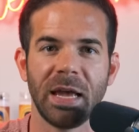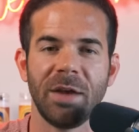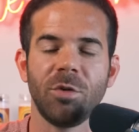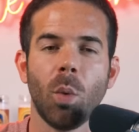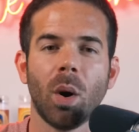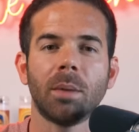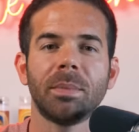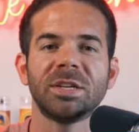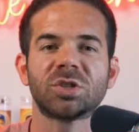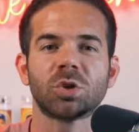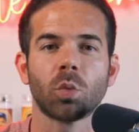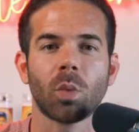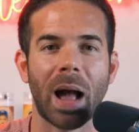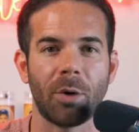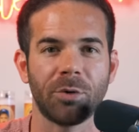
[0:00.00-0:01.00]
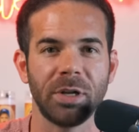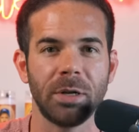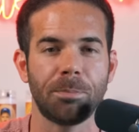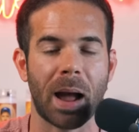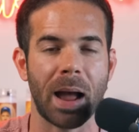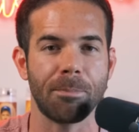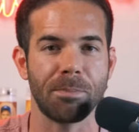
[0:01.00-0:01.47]
If you want to be
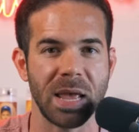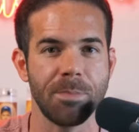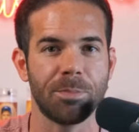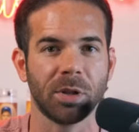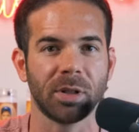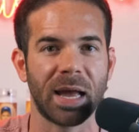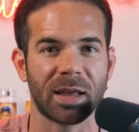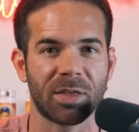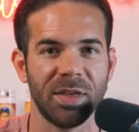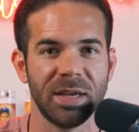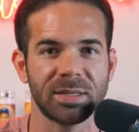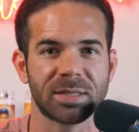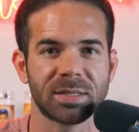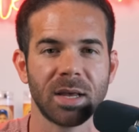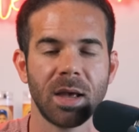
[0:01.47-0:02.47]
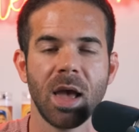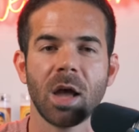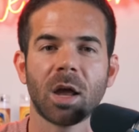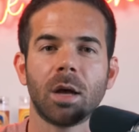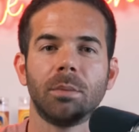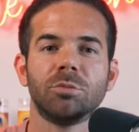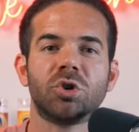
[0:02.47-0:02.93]
surrounded by people like this,
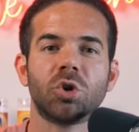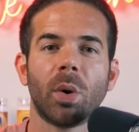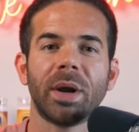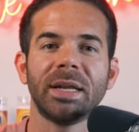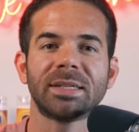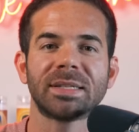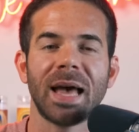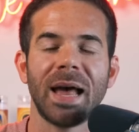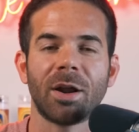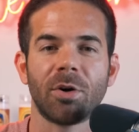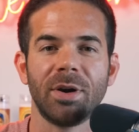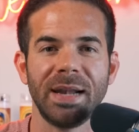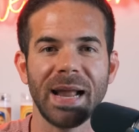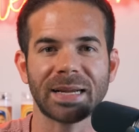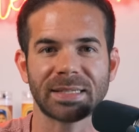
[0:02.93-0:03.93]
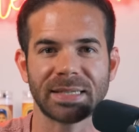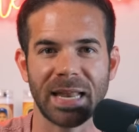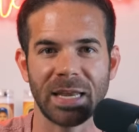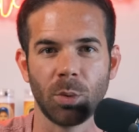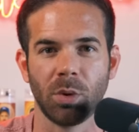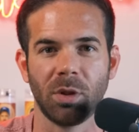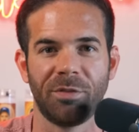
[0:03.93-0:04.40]
come join us at our next
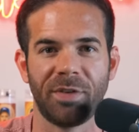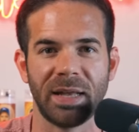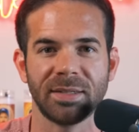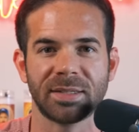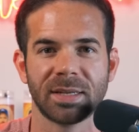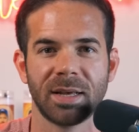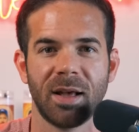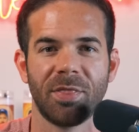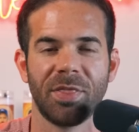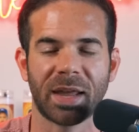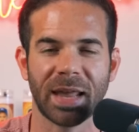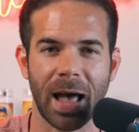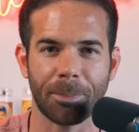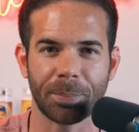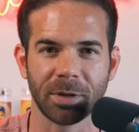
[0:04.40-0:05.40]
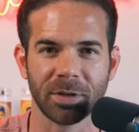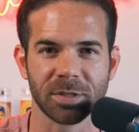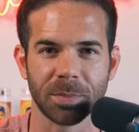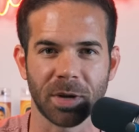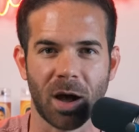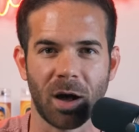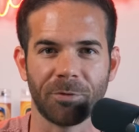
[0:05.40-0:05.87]
annual event, the
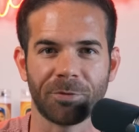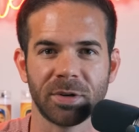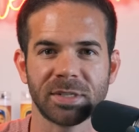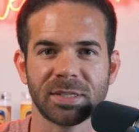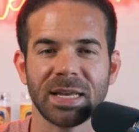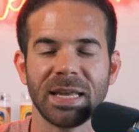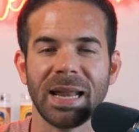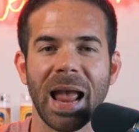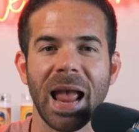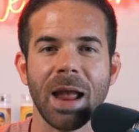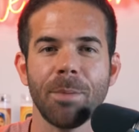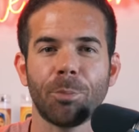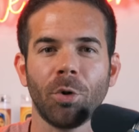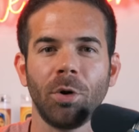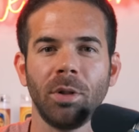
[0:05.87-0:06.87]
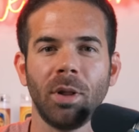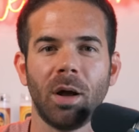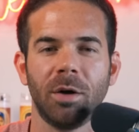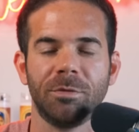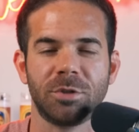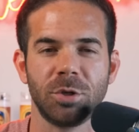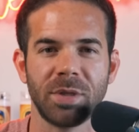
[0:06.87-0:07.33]
Capitalism Conference, in April
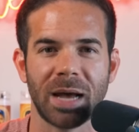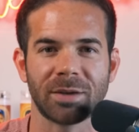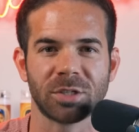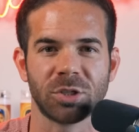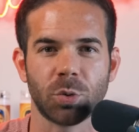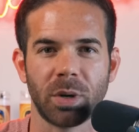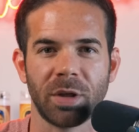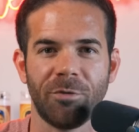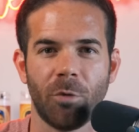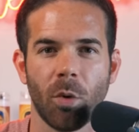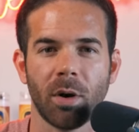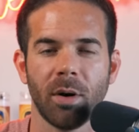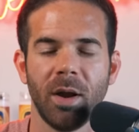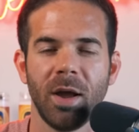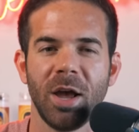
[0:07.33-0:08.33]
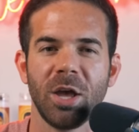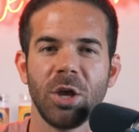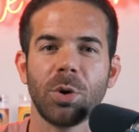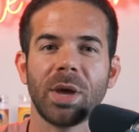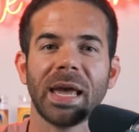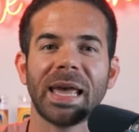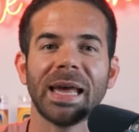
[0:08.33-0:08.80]
of 2024.
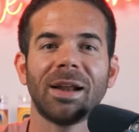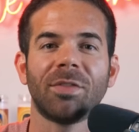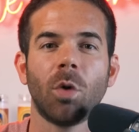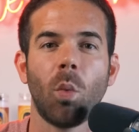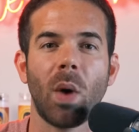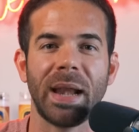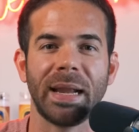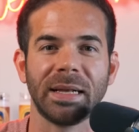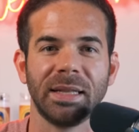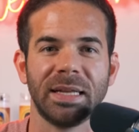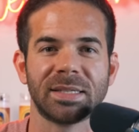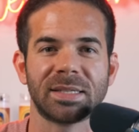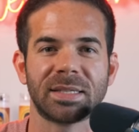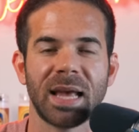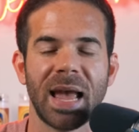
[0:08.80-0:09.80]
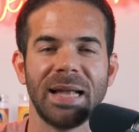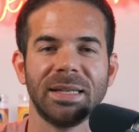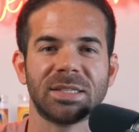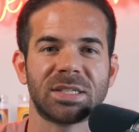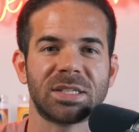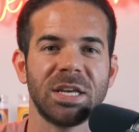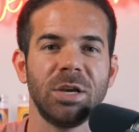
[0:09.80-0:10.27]
You can get on the waiting list and
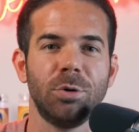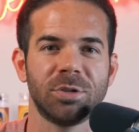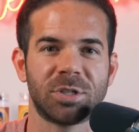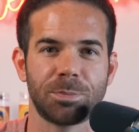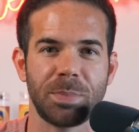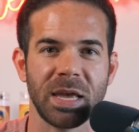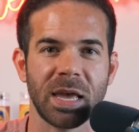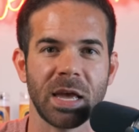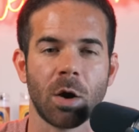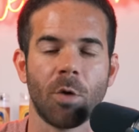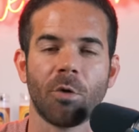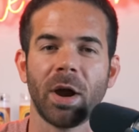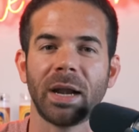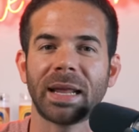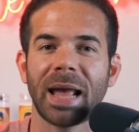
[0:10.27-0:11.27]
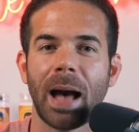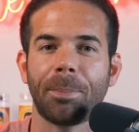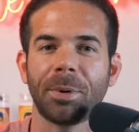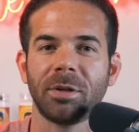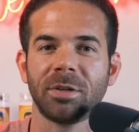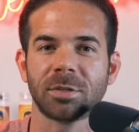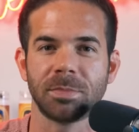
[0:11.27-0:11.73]
see who's speaking over at
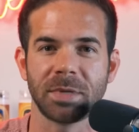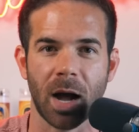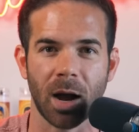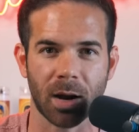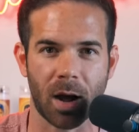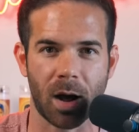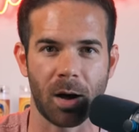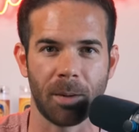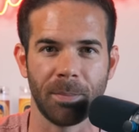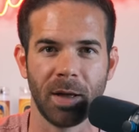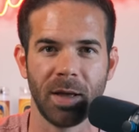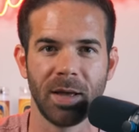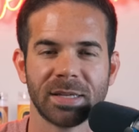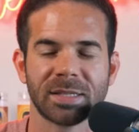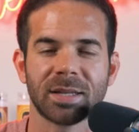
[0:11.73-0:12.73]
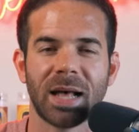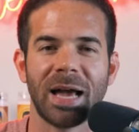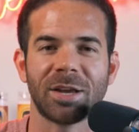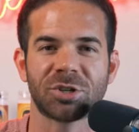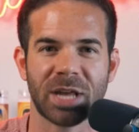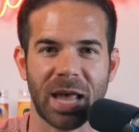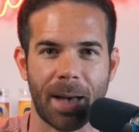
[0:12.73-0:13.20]
capitalism.com
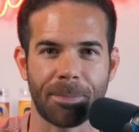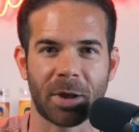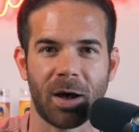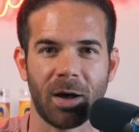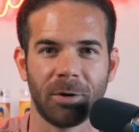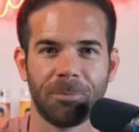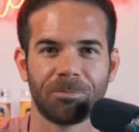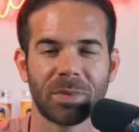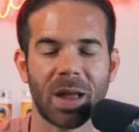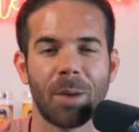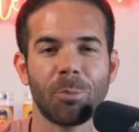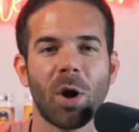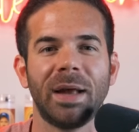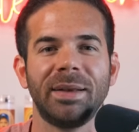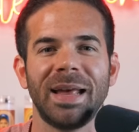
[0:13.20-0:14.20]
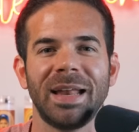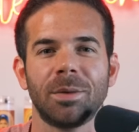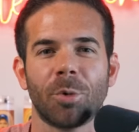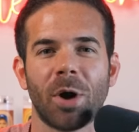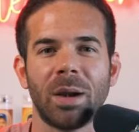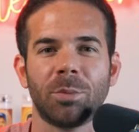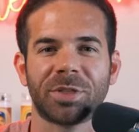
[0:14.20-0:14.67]
slash I'm Ryan Daniel
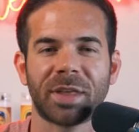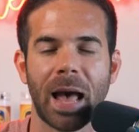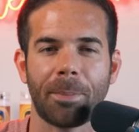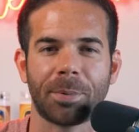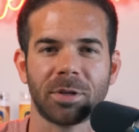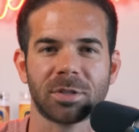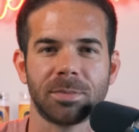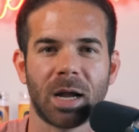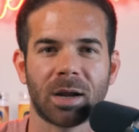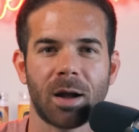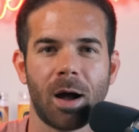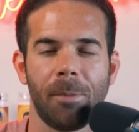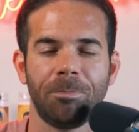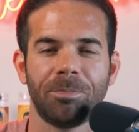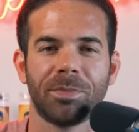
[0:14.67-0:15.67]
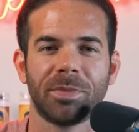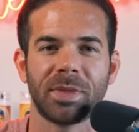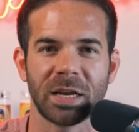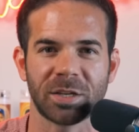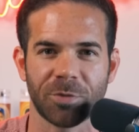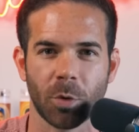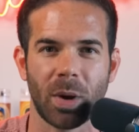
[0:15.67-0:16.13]
Moran with capitalism.com.
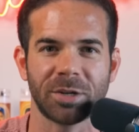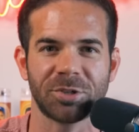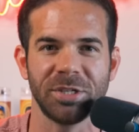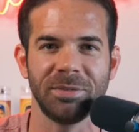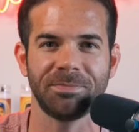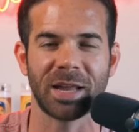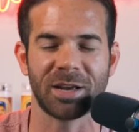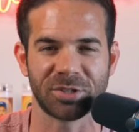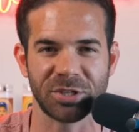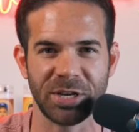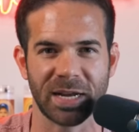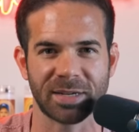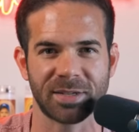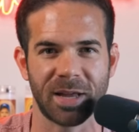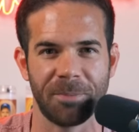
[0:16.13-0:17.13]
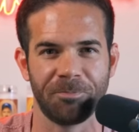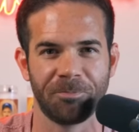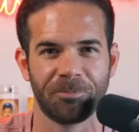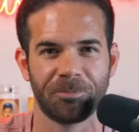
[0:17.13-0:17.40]
Thanks for watching. I'll see you next time.